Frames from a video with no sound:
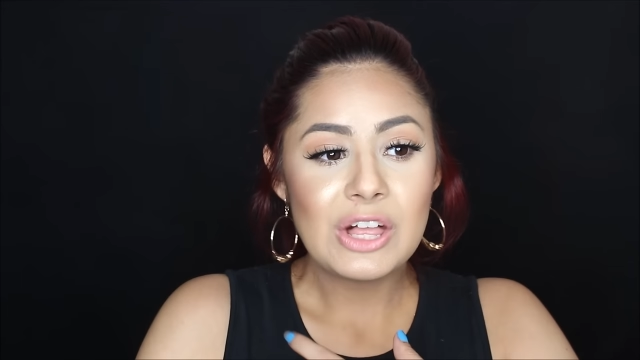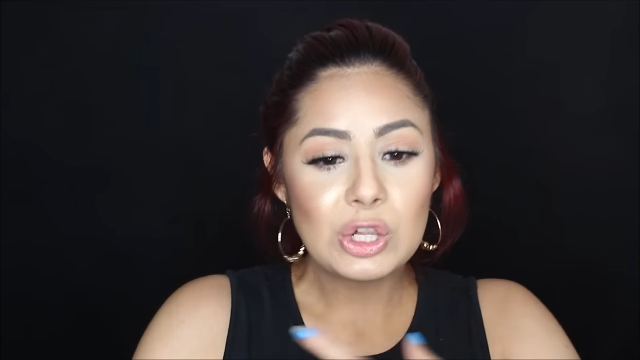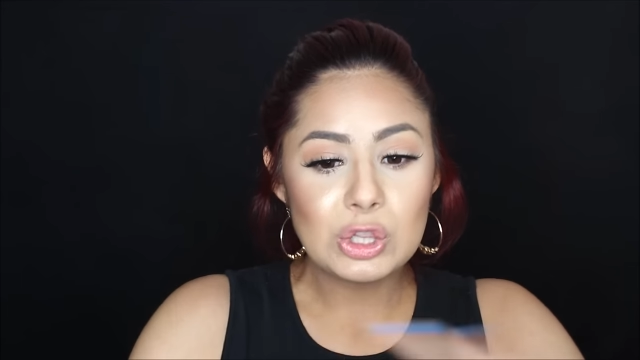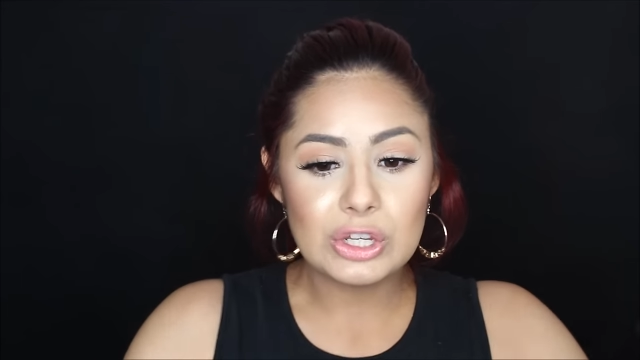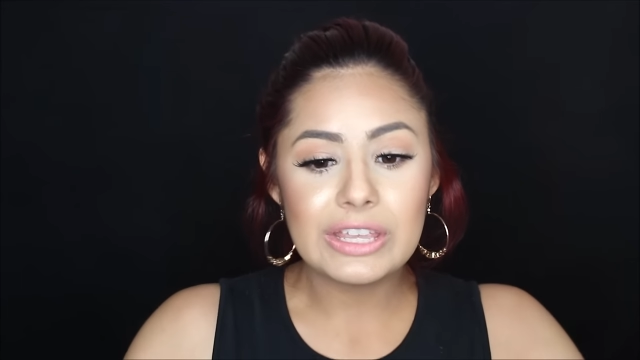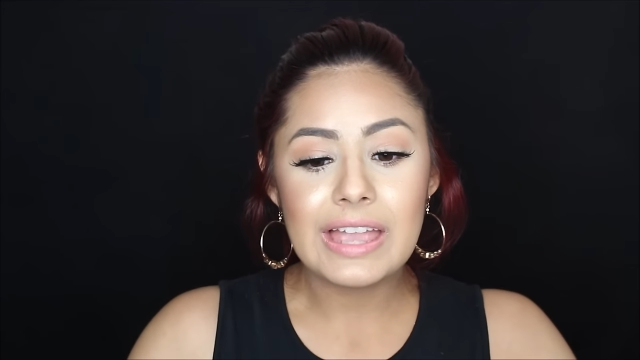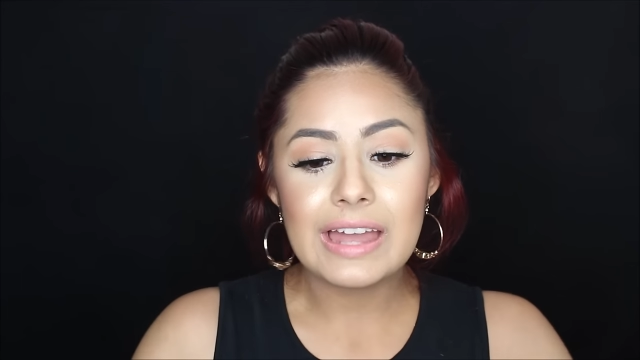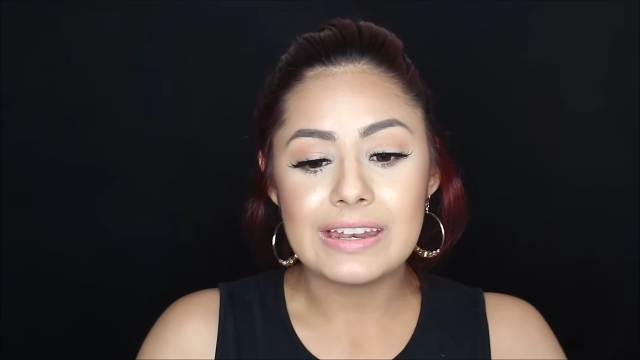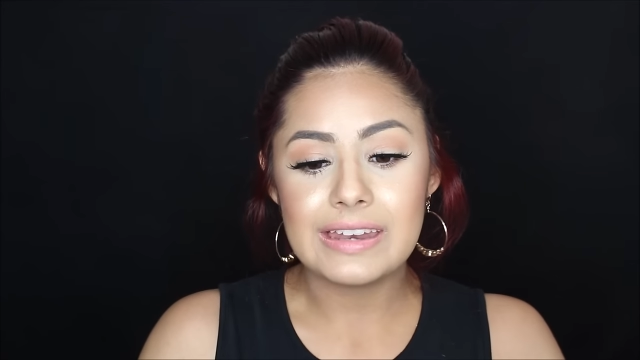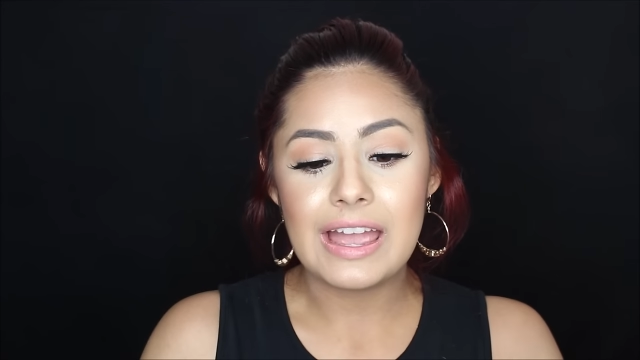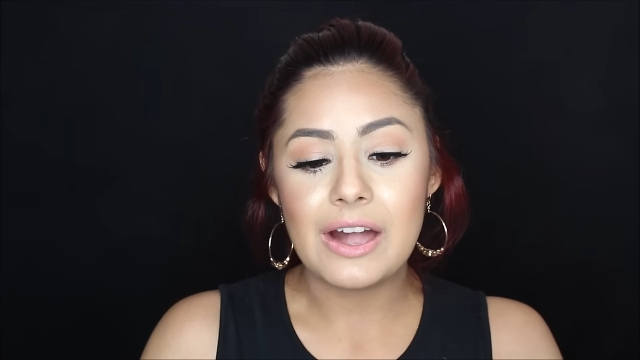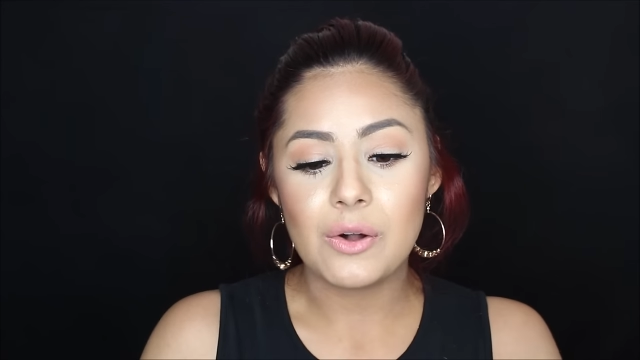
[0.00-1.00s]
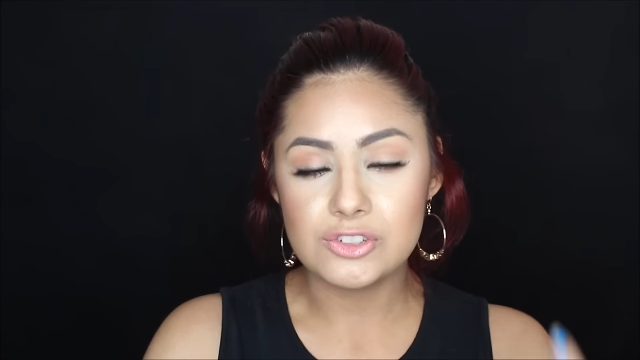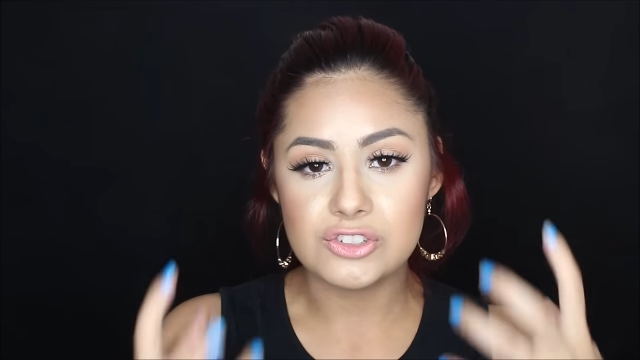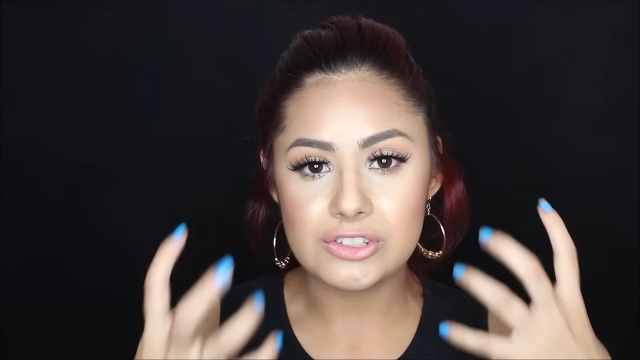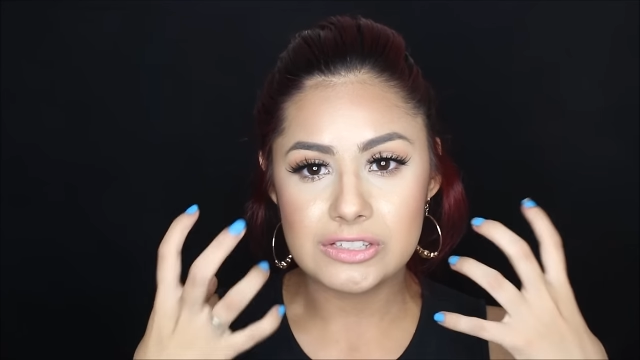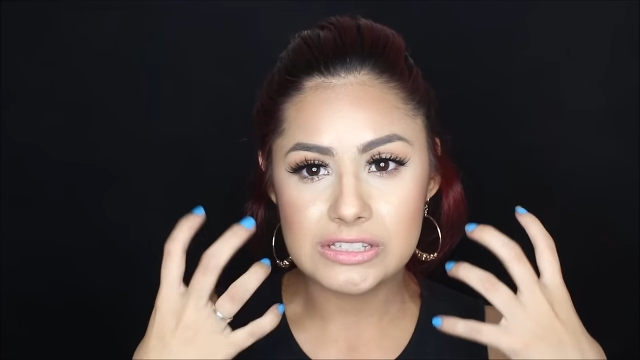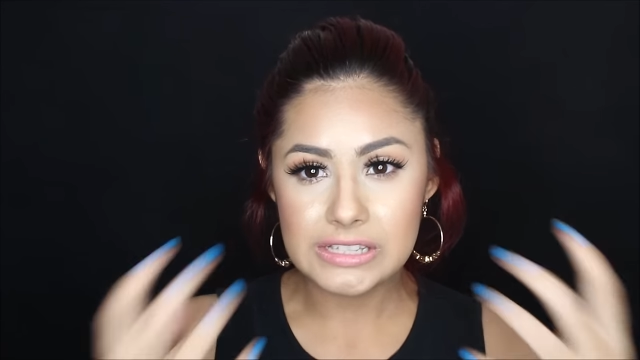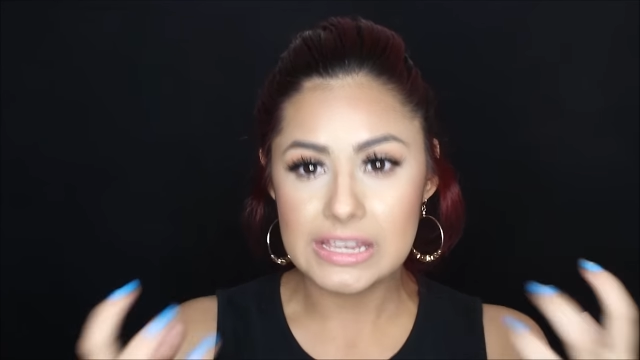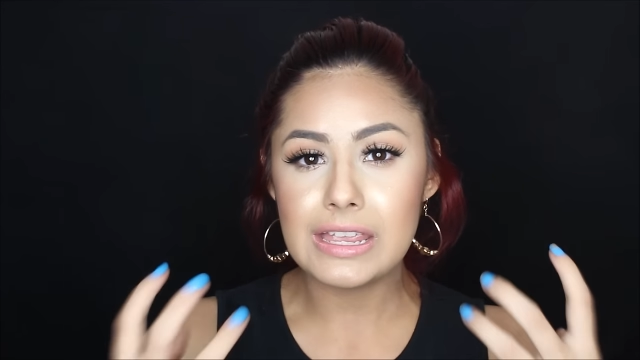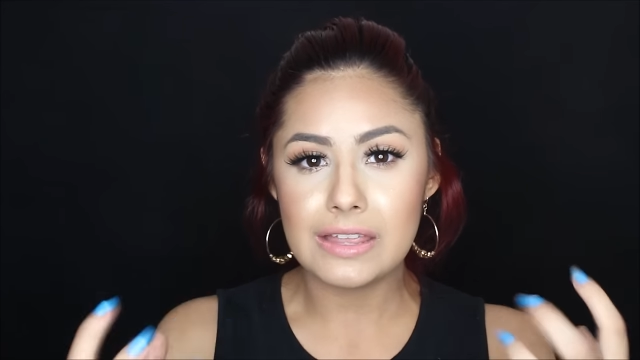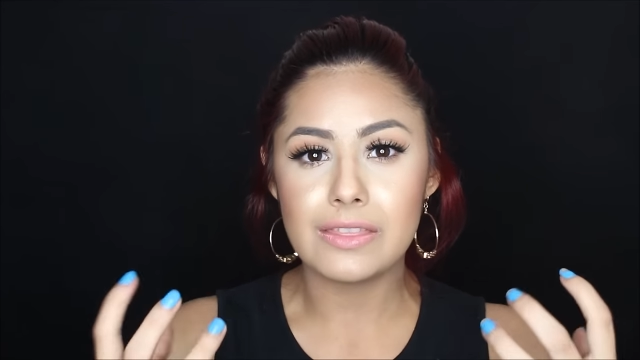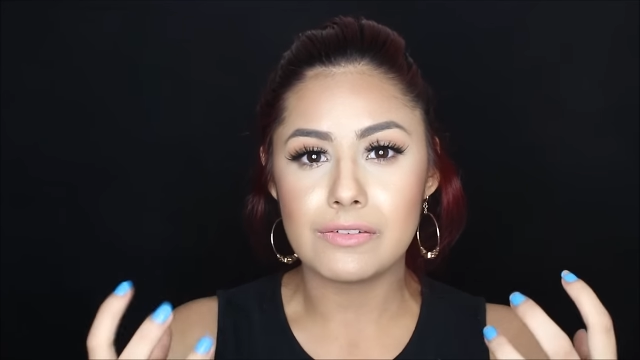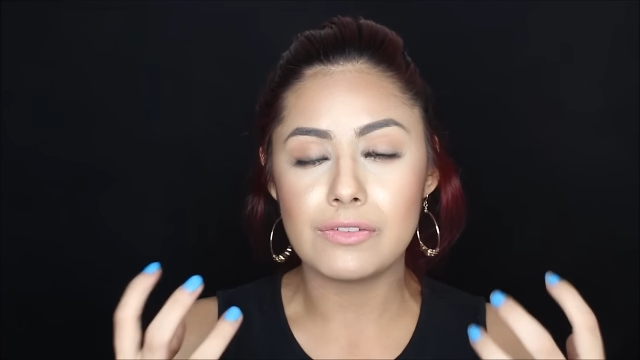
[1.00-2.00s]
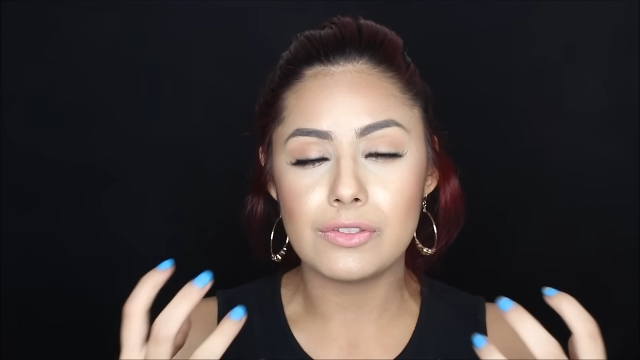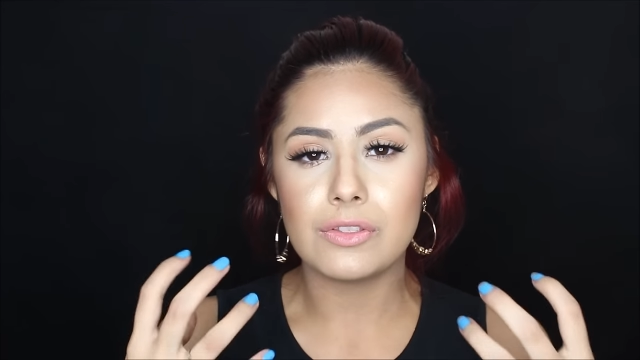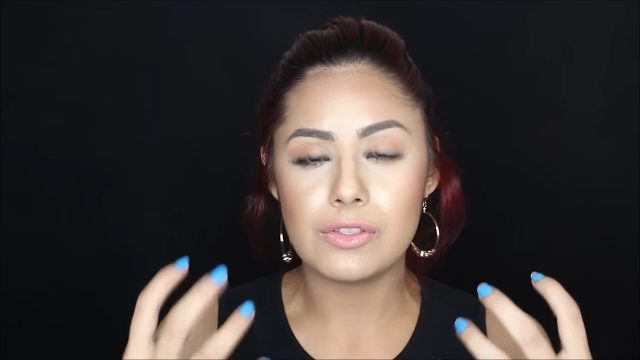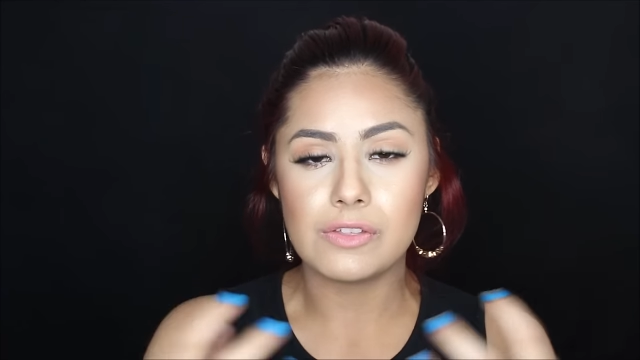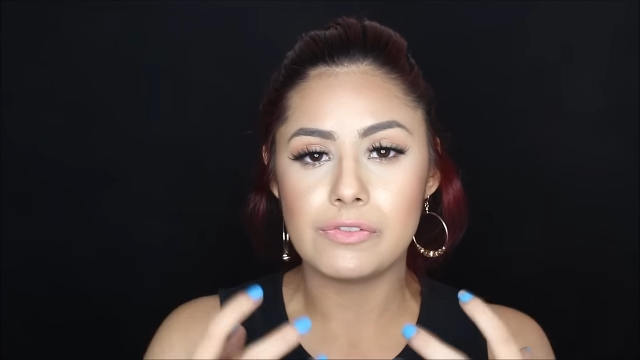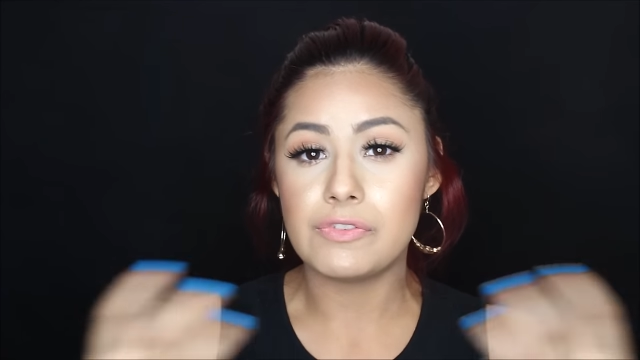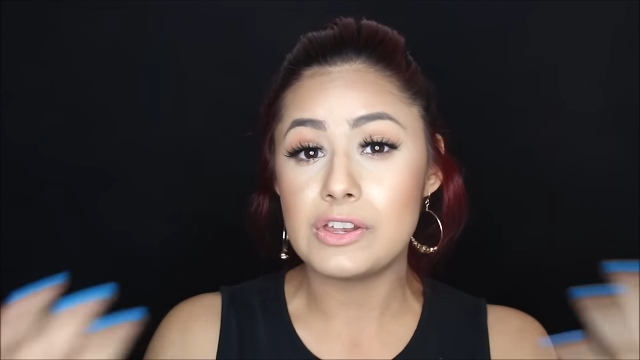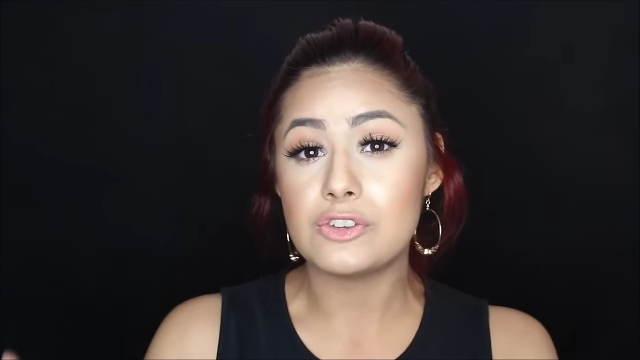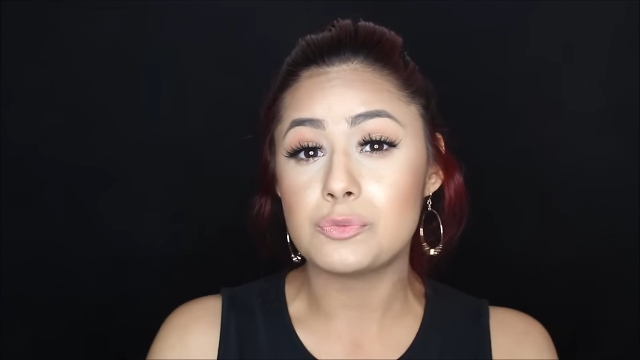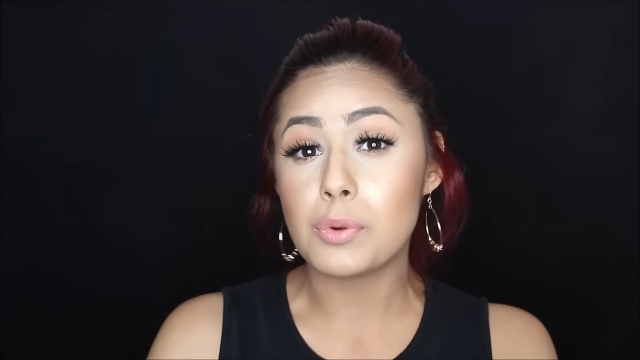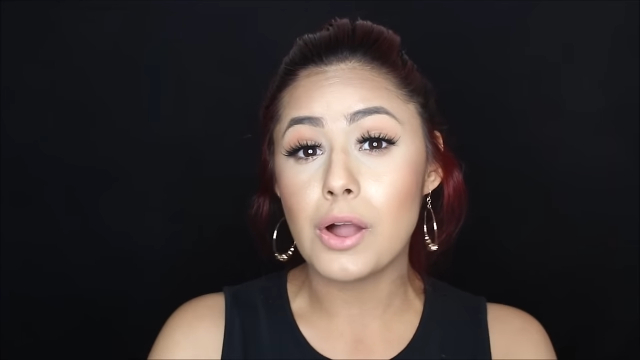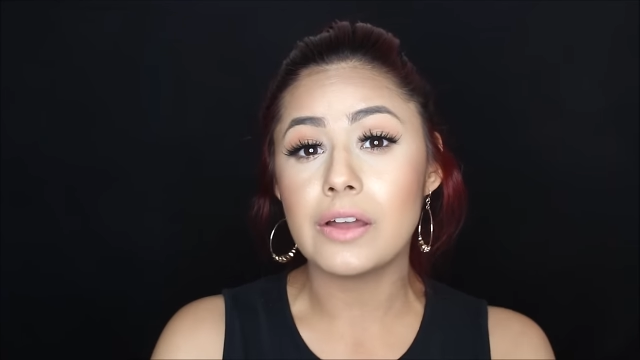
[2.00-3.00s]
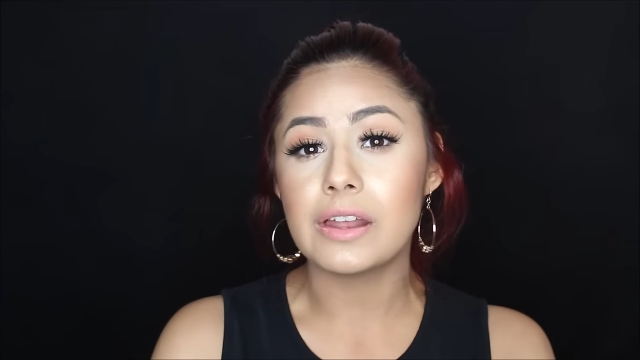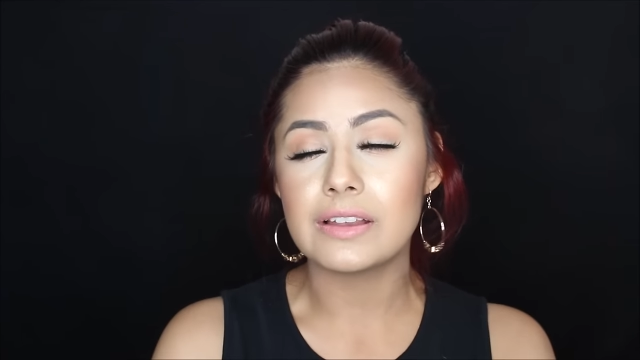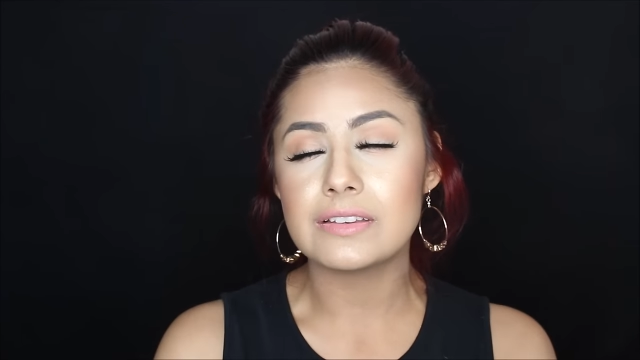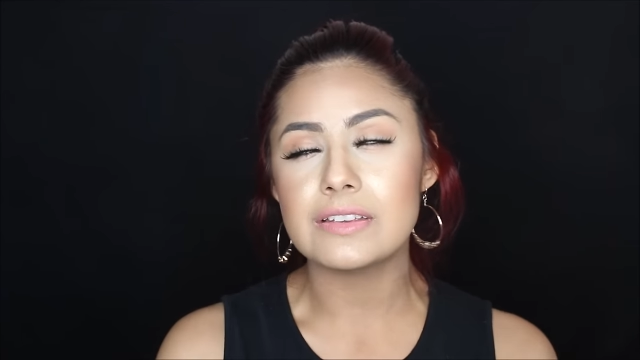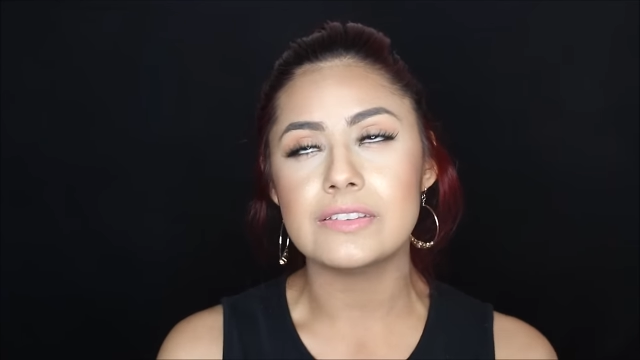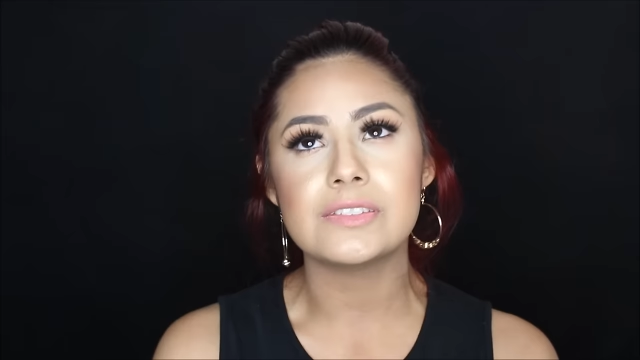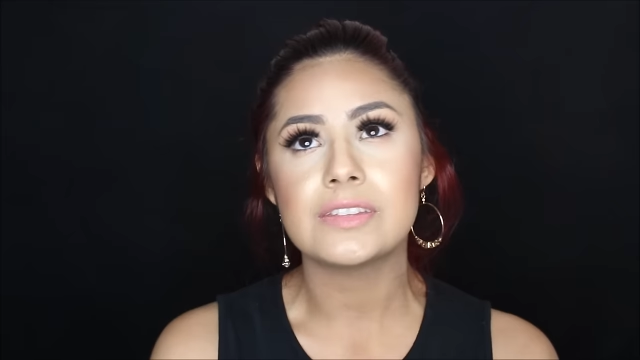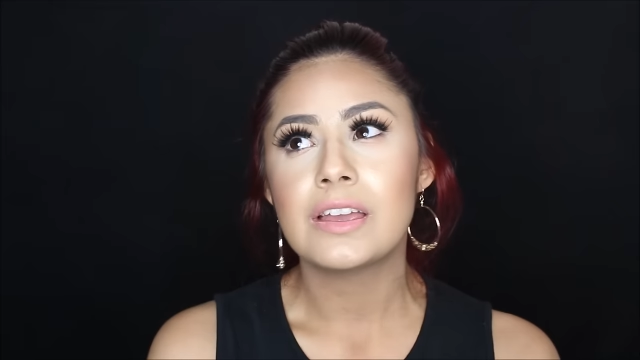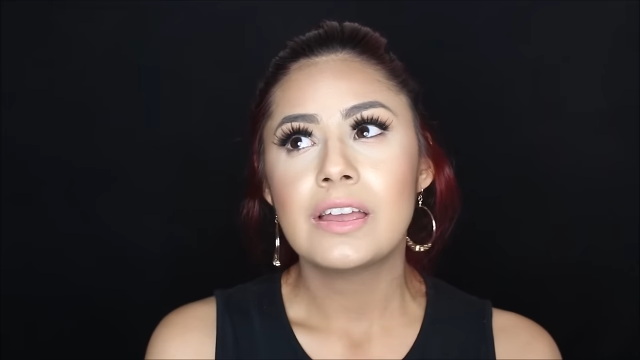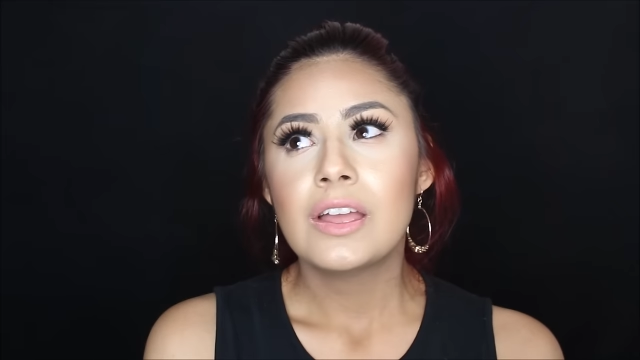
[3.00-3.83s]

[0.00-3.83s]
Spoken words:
looking at it now, just seeing the finished product is